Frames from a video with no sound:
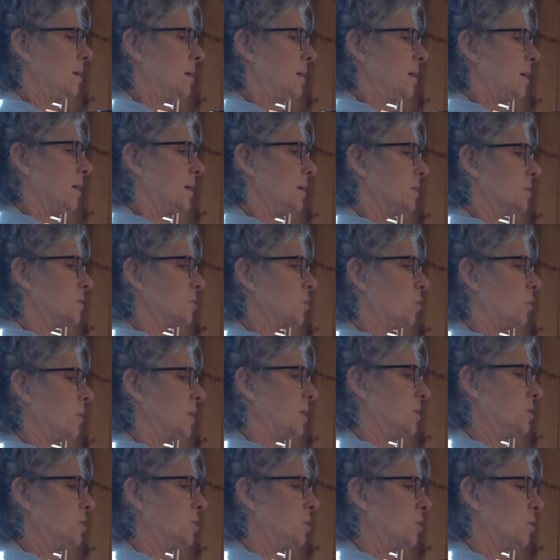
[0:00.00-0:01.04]
is
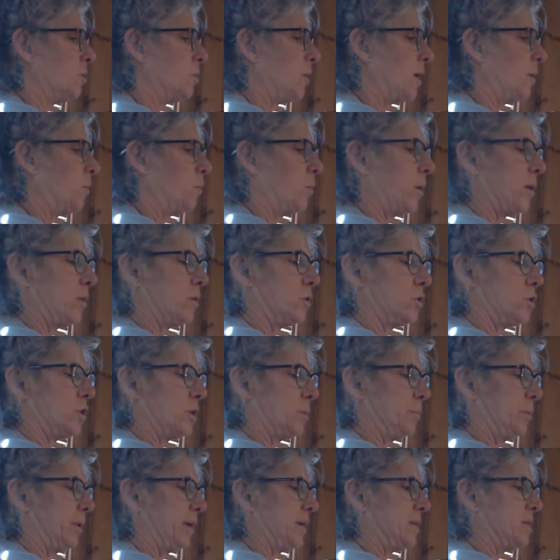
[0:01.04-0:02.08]
going to, whether she
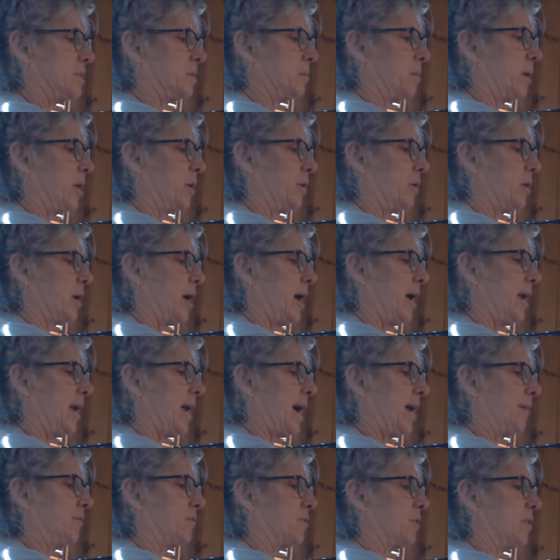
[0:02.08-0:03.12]
plays the ball or not,
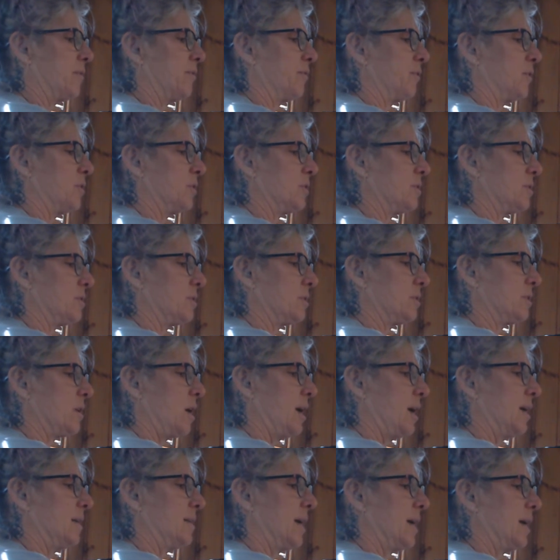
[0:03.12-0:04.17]
after the first
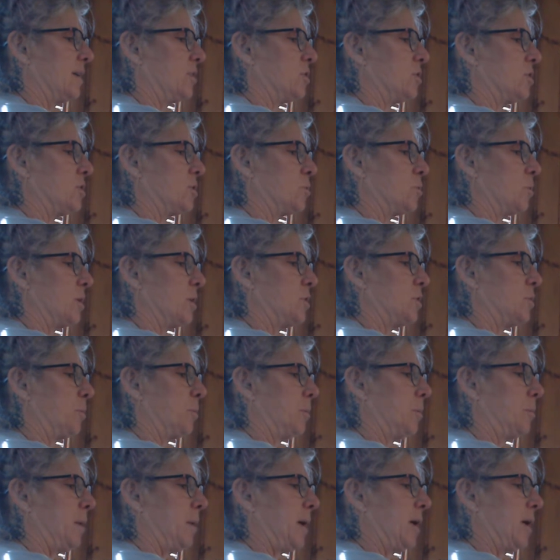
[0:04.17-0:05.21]
contact, she's going to
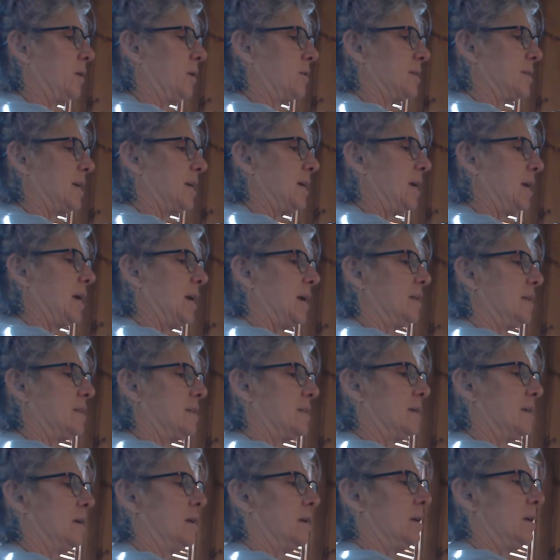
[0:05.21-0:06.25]
prepare to hit
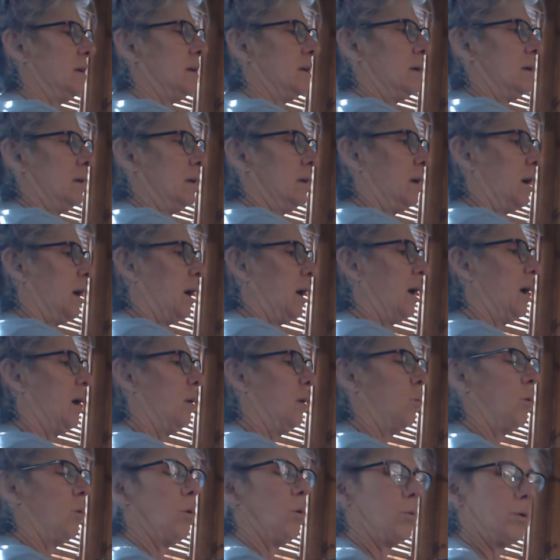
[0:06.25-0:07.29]

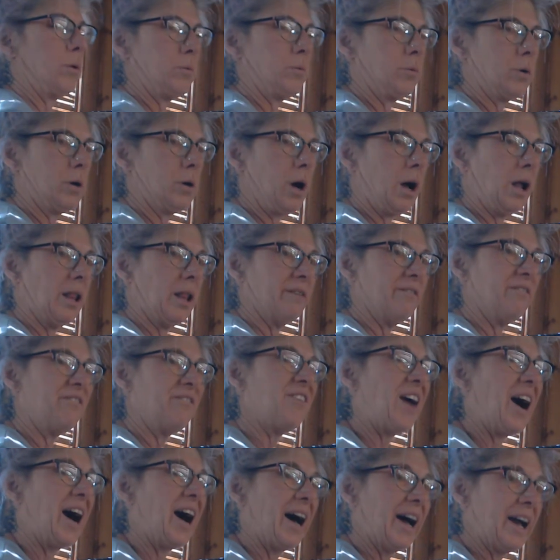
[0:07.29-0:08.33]
what we will call a
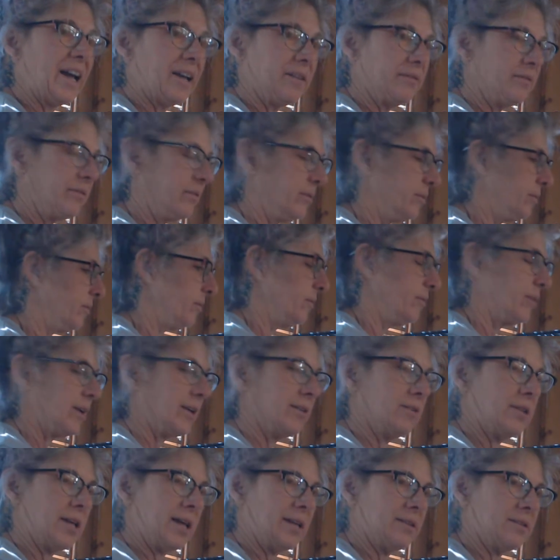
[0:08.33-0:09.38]
5.
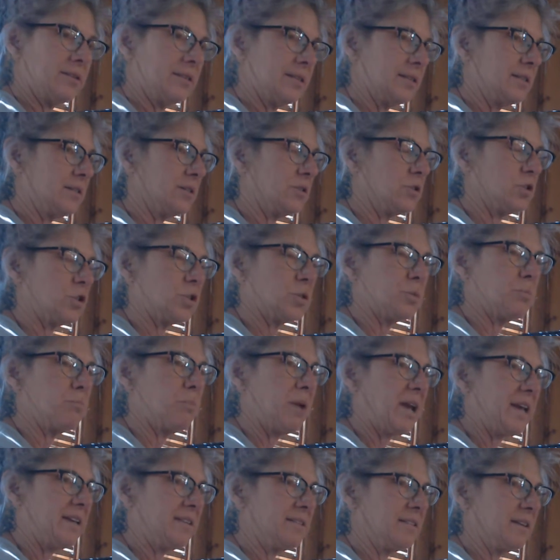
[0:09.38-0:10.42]
And this is just
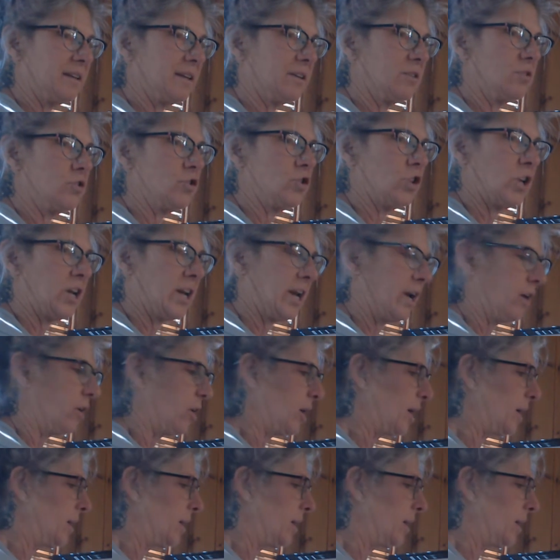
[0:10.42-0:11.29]
basic generic